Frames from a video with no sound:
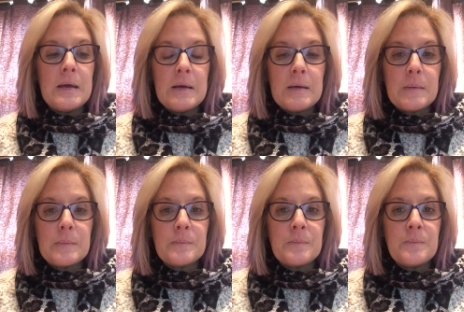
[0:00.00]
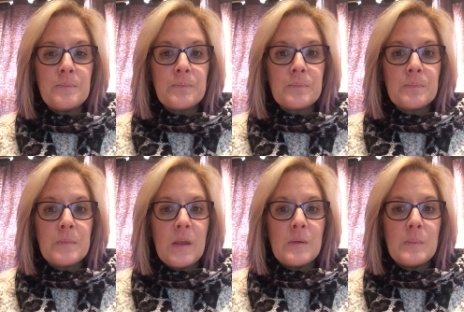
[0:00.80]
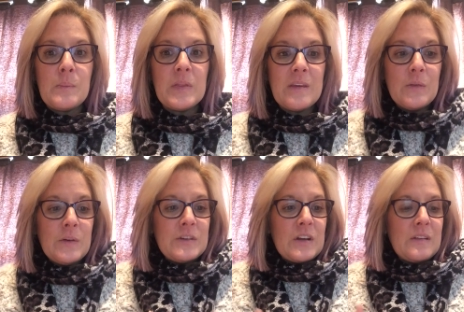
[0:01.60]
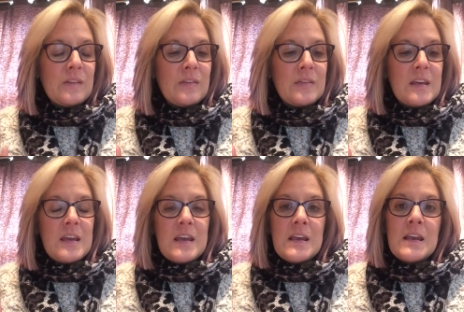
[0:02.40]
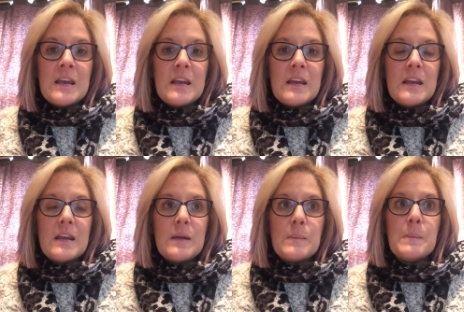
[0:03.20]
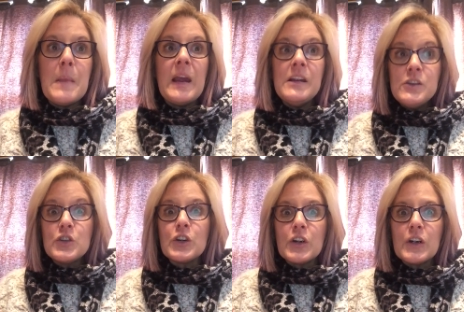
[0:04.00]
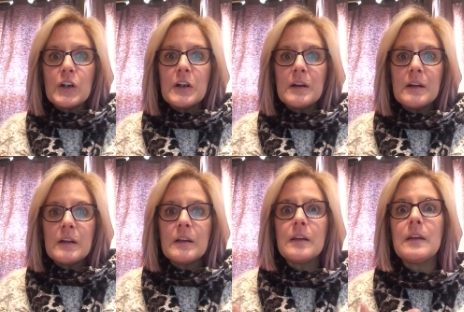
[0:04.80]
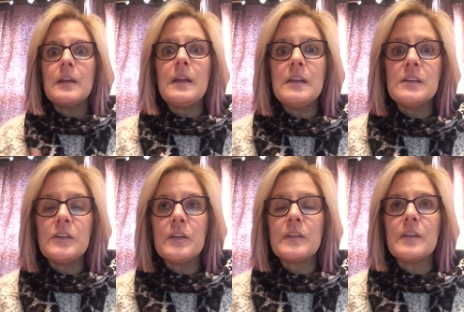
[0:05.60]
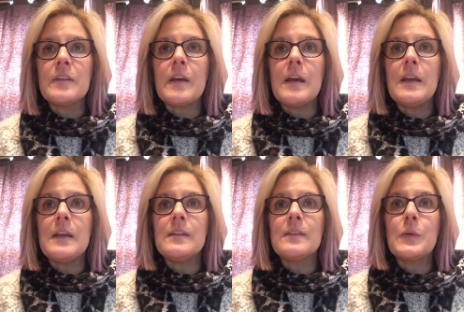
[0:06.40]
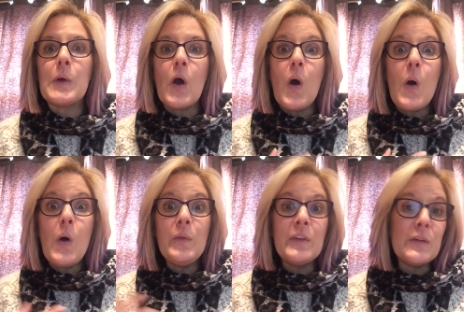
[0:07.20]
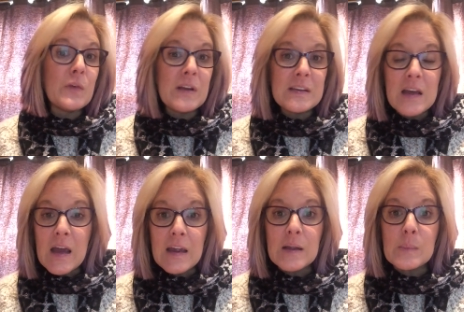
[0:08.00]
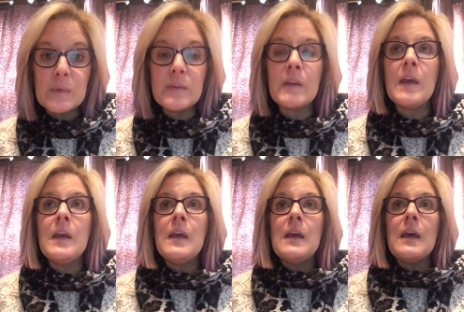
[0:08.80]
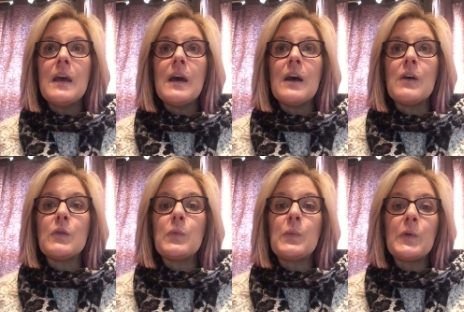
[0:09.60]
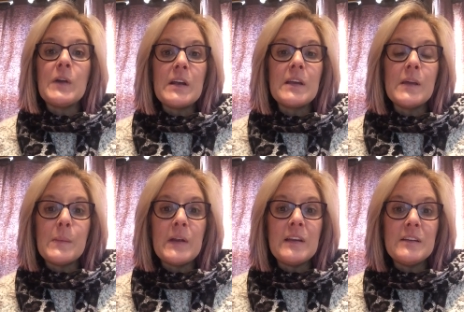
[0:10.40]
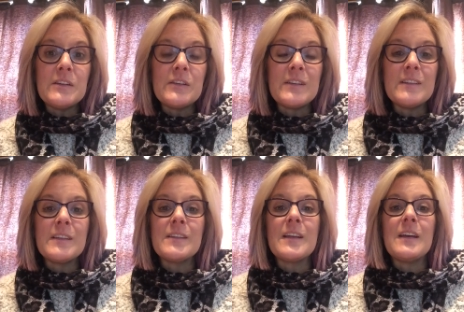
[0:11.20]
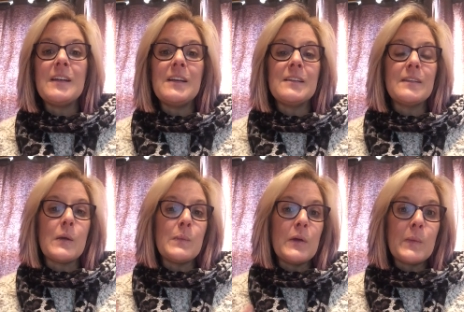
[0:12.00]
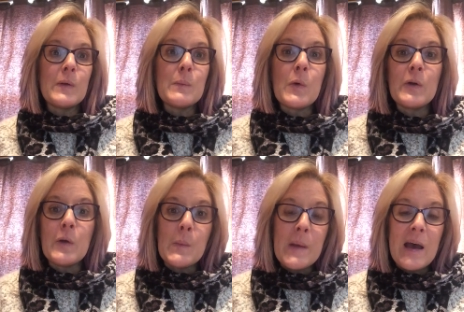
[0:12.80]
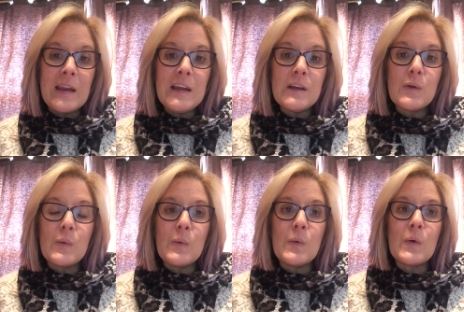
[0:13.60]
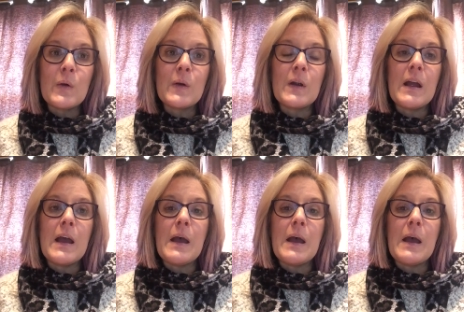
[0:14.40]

But these were just the major indigenous societies. There were all different types of pre-Columbian indigenous societies, some that were more nomadic or